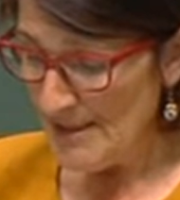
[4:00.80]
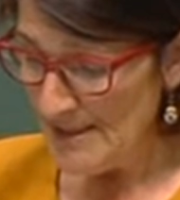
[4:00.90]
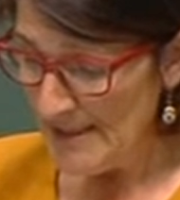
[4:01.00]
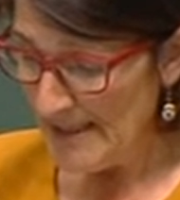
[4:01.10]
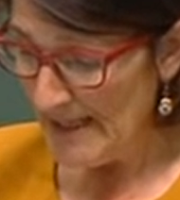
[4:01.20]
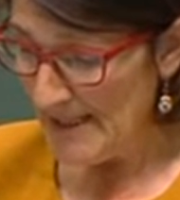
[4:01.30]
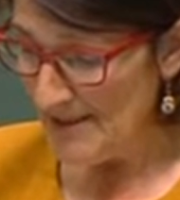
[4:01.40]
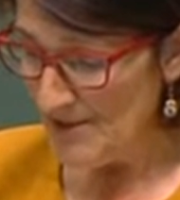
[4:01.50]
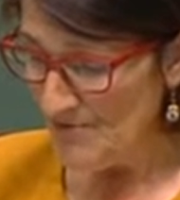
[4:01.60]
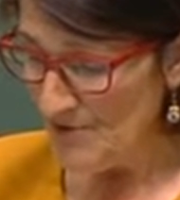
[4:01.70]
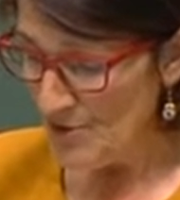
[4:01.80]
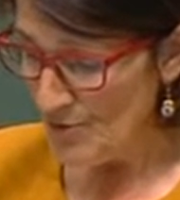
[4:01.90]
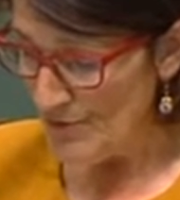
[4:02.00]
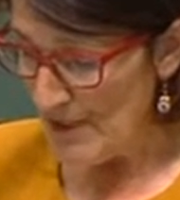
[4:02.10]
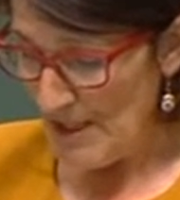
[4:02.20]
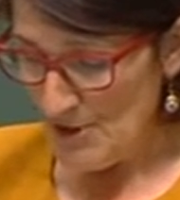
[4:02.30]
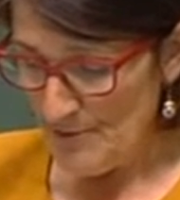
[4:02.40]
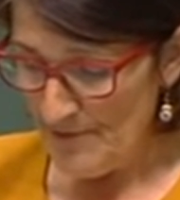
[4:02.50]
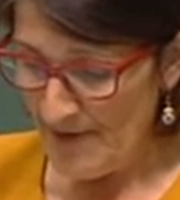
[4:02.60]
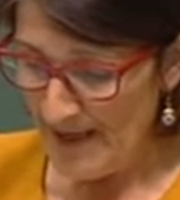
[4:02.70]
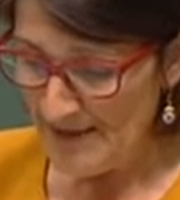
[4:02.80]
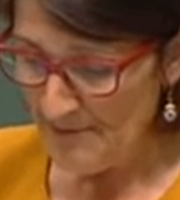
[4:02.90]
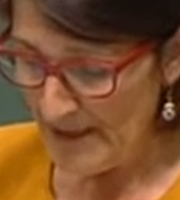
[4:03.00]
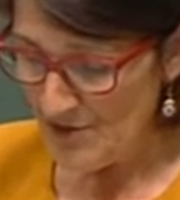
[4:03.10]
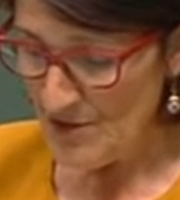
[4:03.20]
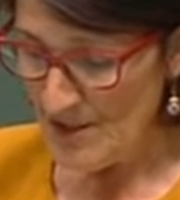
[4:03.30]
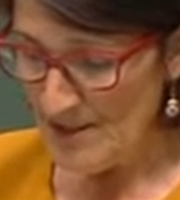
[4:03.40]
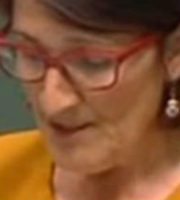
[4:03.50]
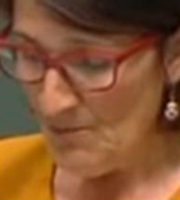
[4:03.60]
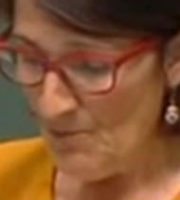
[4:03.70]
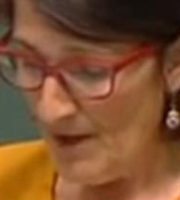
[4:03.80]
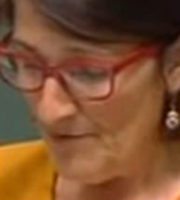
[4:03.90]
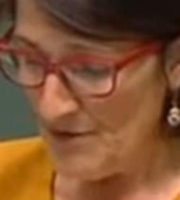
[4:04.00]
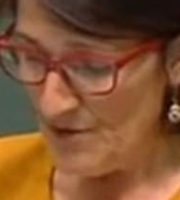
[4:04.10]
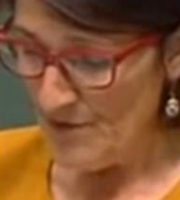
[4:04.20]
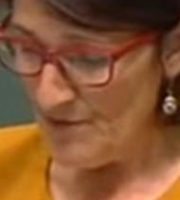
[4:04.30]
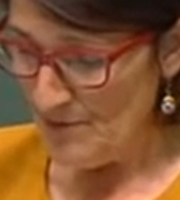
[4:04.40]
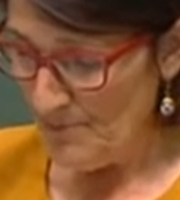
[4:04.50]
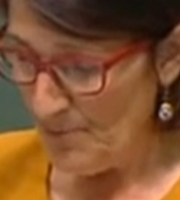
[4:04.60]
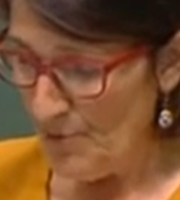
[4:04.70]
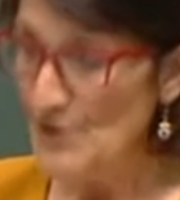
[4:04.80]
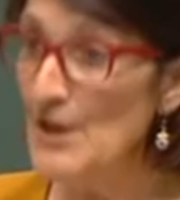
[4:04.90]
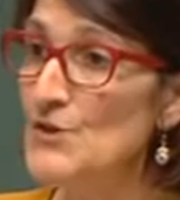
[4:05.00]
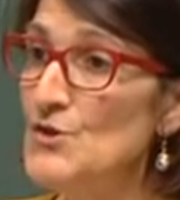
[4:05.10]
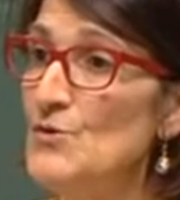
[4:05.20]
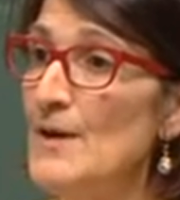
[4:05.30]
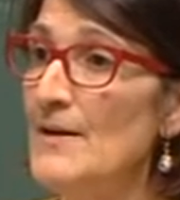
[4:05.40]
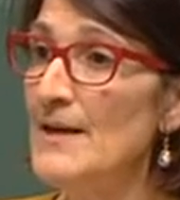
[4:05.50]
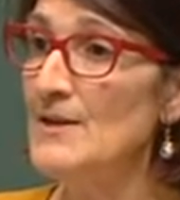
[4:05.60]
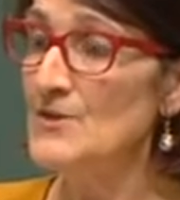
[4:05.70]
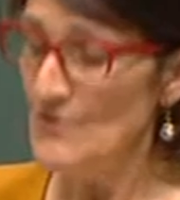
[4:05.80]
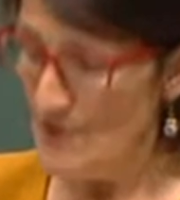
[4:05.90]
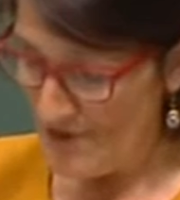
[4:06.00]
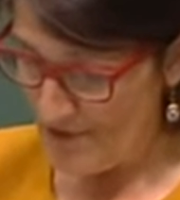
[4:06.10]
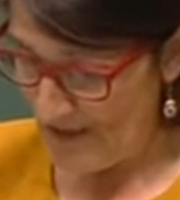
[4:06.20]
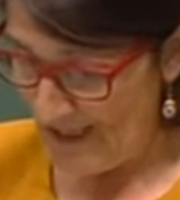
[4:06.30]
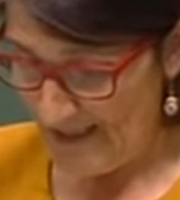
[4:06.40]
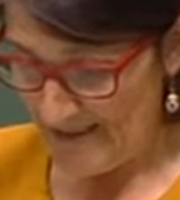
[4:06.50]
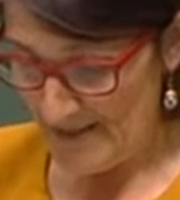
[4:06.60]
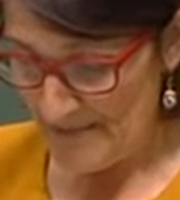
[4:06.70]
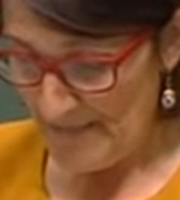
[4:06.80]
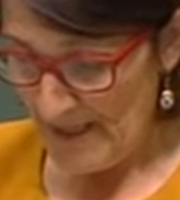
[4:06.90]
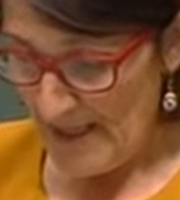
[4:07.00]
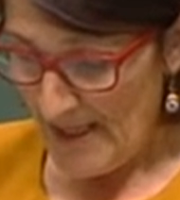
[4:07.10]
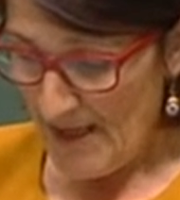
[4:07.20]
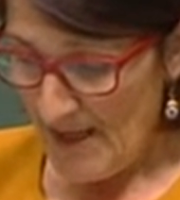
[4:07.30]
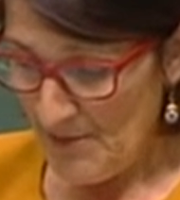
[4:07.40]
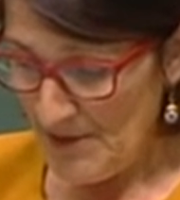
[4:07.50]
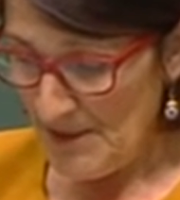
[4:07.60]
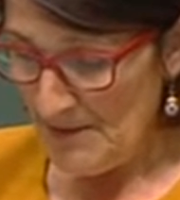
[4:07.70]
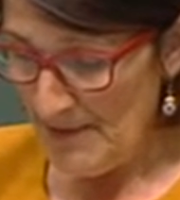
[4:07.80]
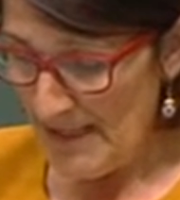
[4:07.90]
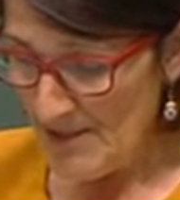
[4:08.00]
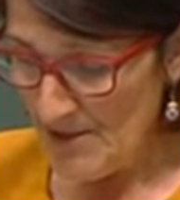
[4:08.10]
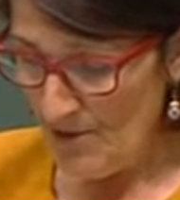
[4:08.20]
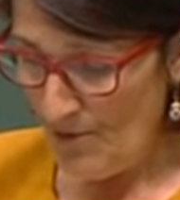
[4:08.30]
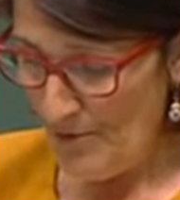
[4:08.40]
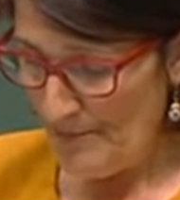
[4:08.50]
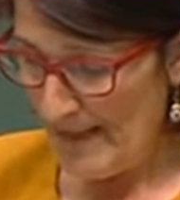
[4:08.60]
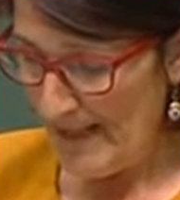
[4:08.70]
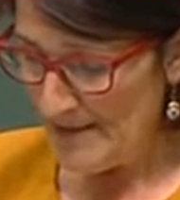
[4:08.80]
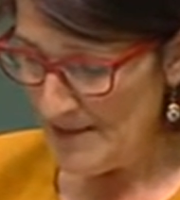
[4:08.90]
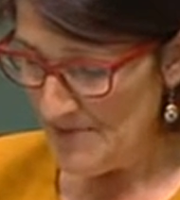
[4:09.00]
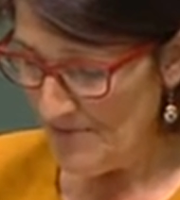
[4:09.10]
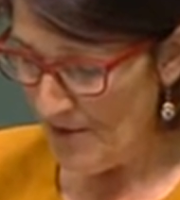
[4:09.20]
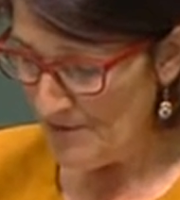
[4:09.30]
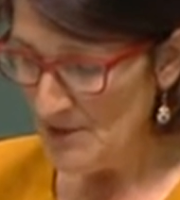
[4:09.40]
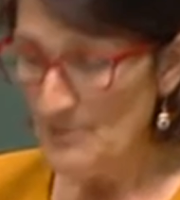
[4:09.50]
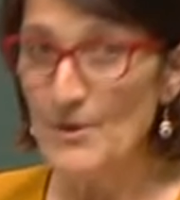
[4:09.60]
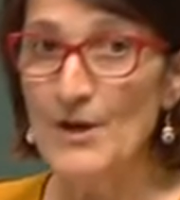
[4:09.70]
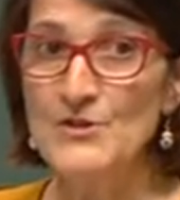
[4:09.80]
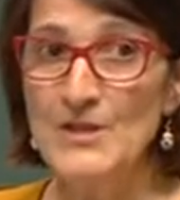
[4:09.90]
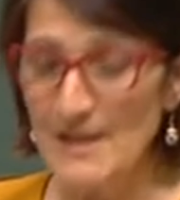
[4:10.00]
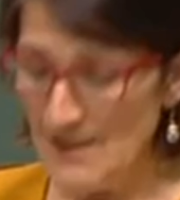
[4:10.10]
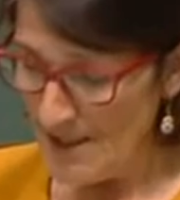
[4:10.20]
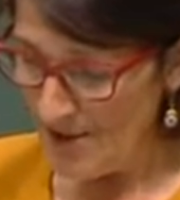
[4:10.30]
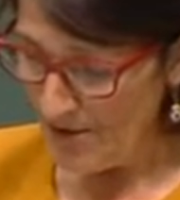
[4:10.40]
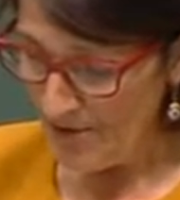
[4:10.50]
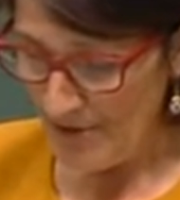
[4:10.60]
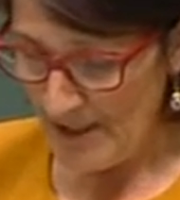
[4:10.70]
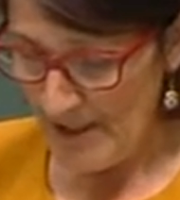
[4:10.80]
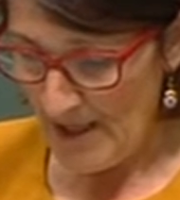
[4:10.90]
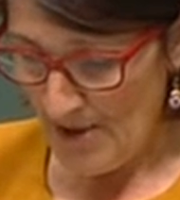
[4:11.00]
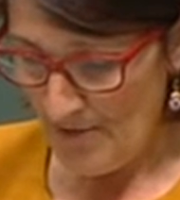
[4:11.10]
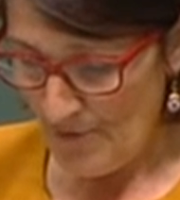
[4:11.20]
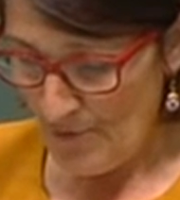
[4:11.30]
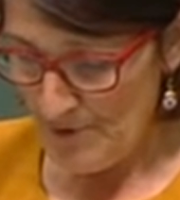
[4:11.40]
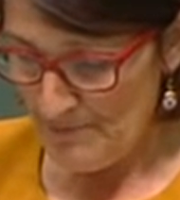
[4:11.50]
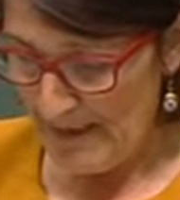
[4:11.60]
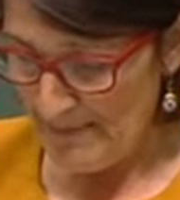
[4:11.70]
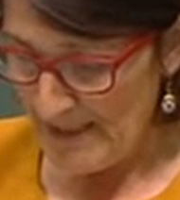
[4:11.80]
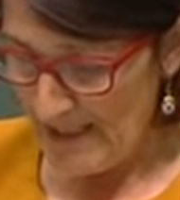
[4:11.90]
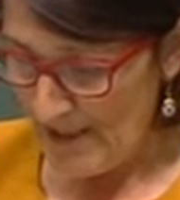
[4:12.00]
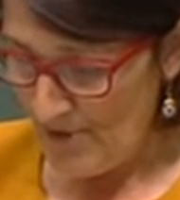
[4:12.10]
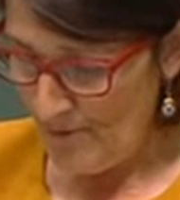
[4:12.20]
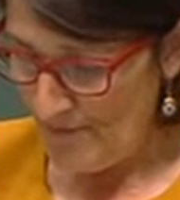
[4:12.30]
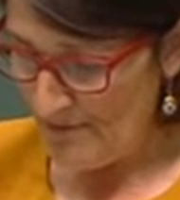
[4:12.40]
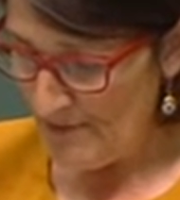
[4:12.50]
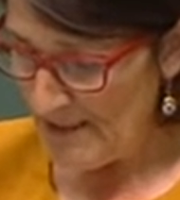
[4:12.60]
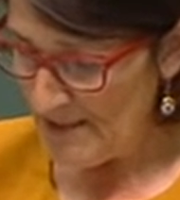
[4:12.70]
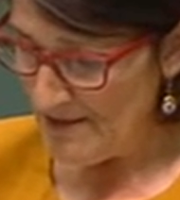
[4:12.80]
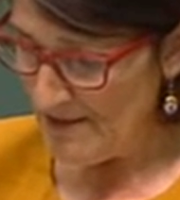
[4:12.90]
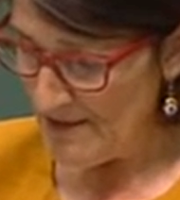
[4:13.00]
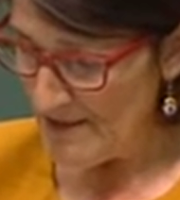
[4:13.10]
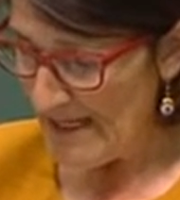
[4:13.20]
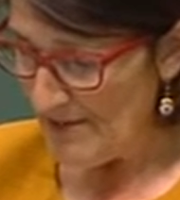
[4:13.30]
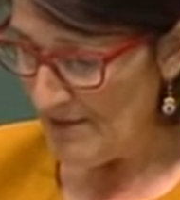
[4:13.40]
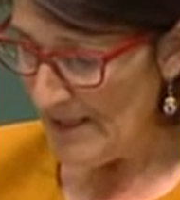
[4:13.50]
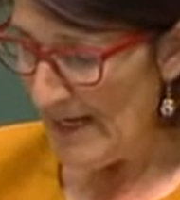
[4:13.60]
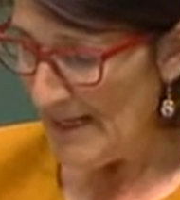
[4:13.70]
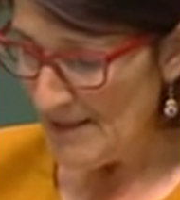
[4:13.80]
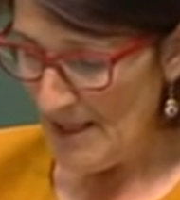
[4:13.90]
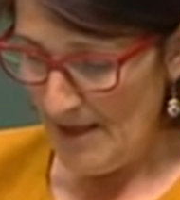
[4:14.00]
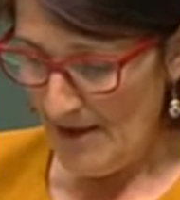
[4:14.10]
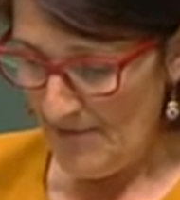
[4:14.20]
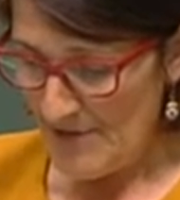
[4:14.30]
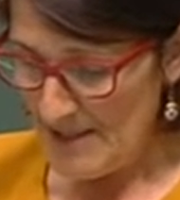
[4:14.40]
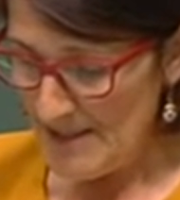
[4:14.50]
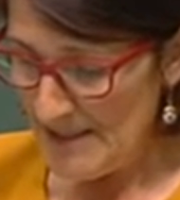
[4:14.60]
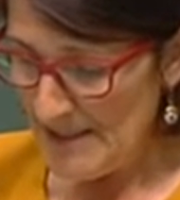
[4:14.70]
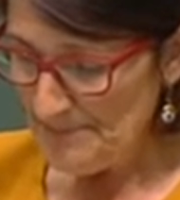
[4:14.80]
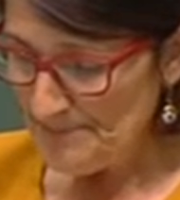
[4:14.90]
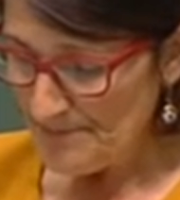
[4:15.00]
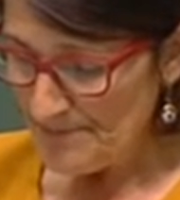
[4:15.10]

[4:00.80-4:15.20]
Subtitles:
and dedicated individuals to provide the much-needed and well-deserved support to our elder Australians. I want to commend all the partners involved in the project, including, of course, Baptcare, who have committed to this state-of-the-art facility.